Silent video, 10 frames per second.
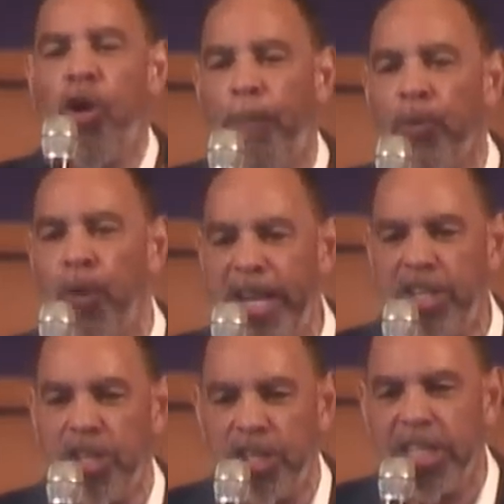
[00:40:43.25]

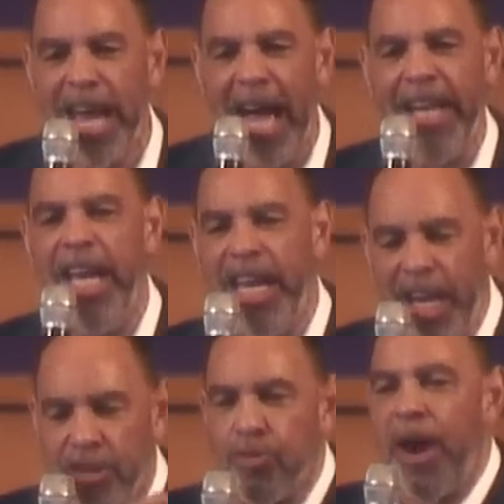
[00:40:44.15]
corporations got
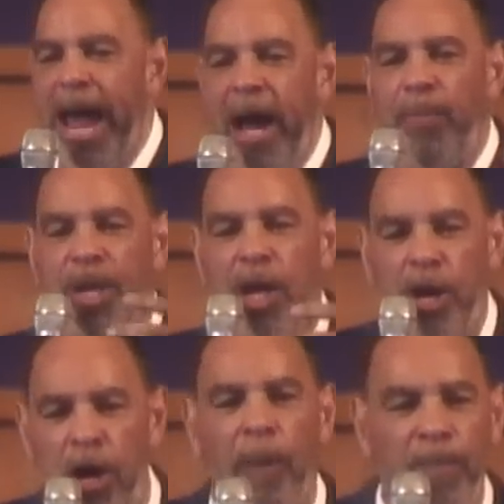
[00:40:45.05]
in and grabbed
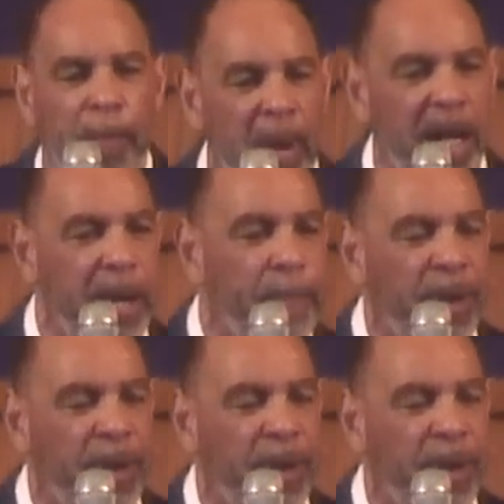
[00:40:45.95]
up the money.